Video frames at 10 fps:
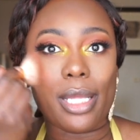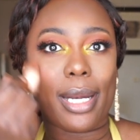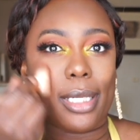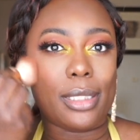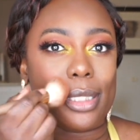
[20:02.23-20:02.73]
that
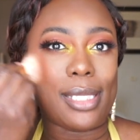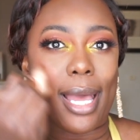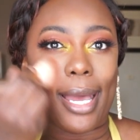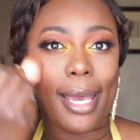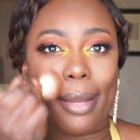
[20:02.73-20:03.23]
I just
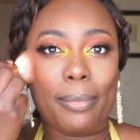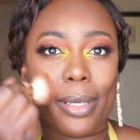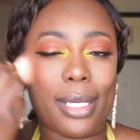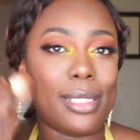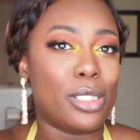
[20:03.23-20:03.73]
had,
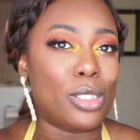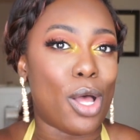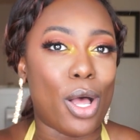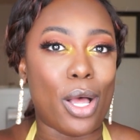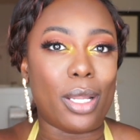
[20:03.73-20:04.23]
because it's
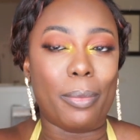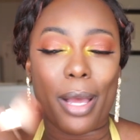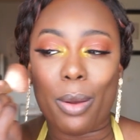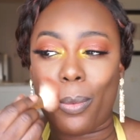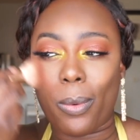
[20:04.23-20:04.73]
all
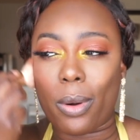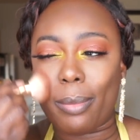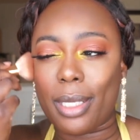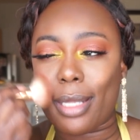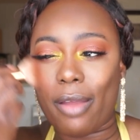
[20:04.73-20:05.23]
about
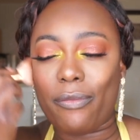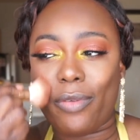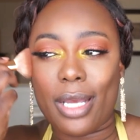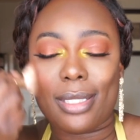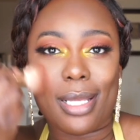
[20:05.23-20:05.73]
warming that
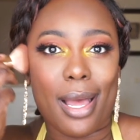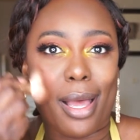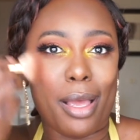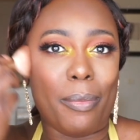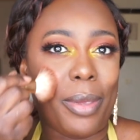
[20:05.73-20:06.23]
face
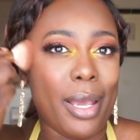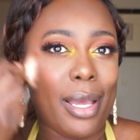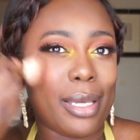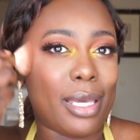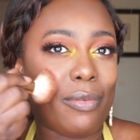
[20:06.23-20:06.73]
up,
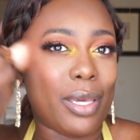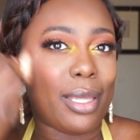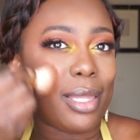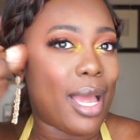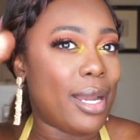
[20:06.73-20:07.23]
giving
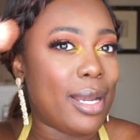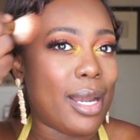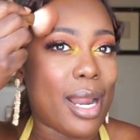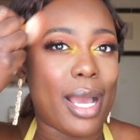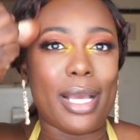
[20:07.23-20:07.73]
it that
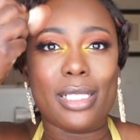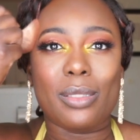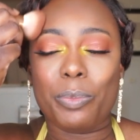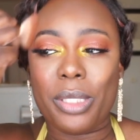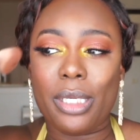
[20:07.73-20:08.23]

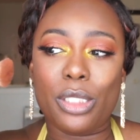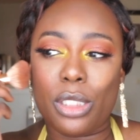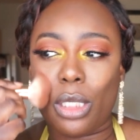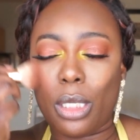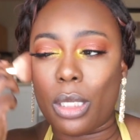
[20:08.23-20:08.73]
nice
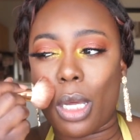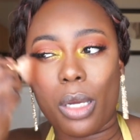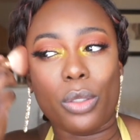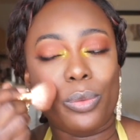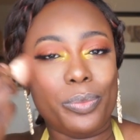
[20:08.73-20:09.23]
peachy
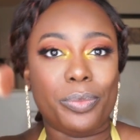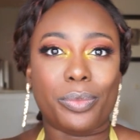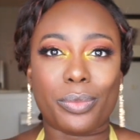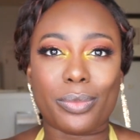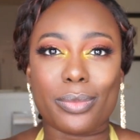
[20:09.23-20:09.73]
glow,
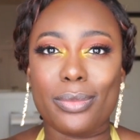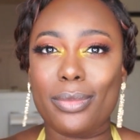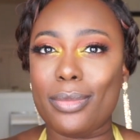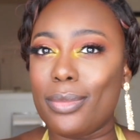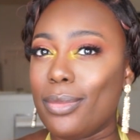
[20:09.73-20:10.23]

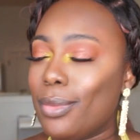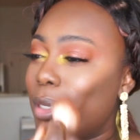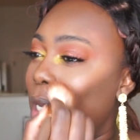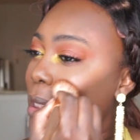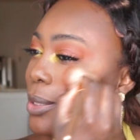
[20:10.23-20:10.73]

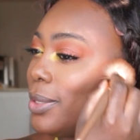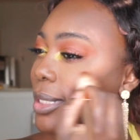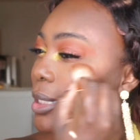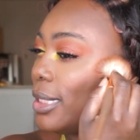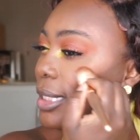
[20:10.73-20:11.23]
as you
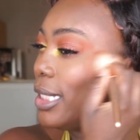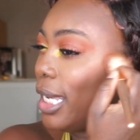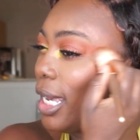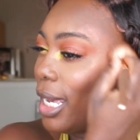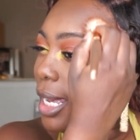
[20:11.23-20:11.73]
can
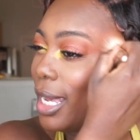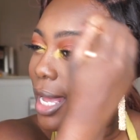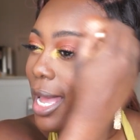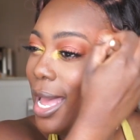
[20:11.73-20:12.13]
see.